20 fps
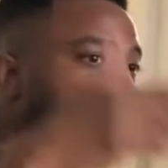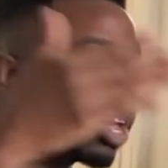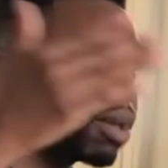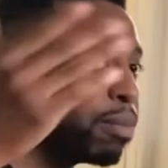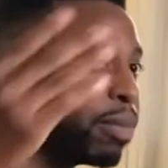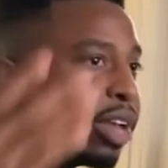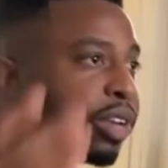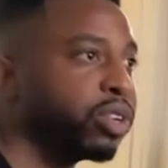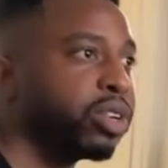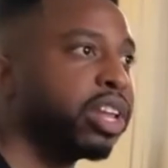
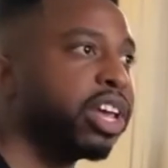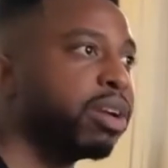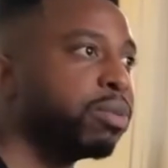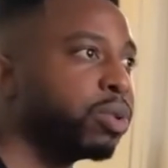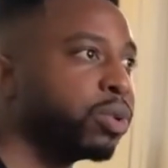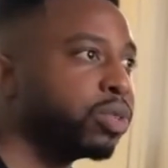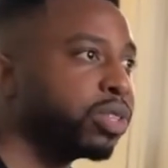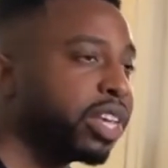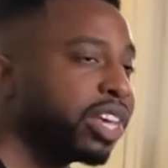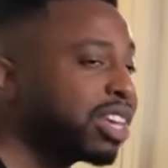like major
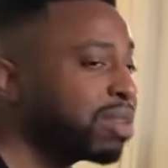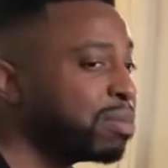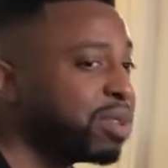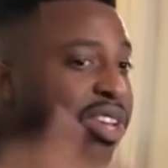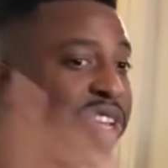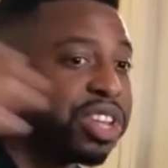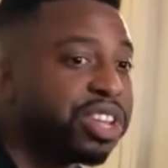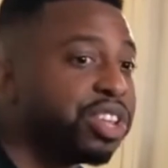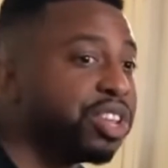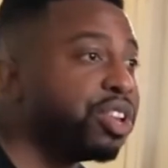labels. It could
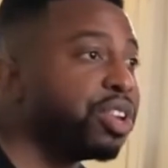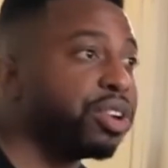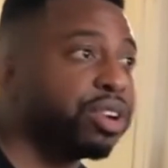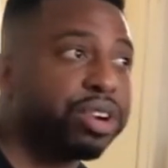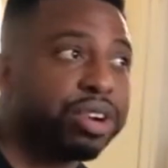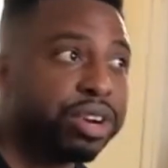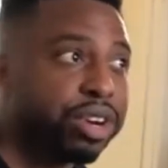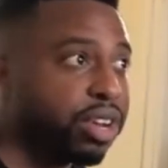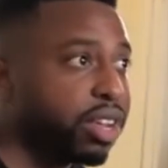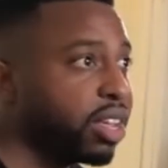be a
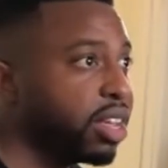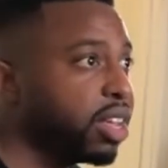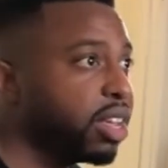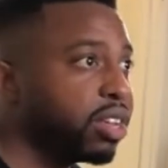year.